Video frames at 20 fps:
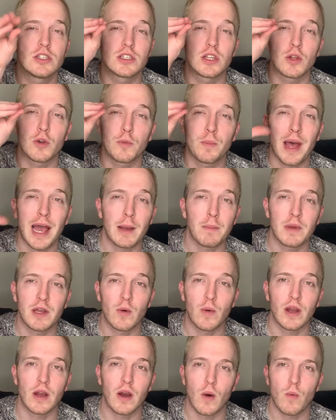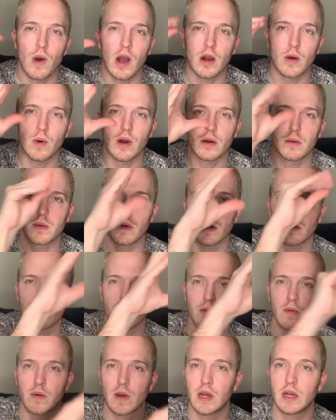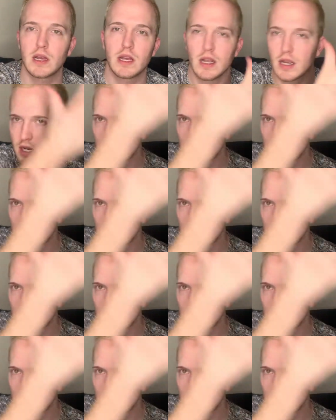just a little Pac-Man going walk, walk, walk, walk, walk, walk.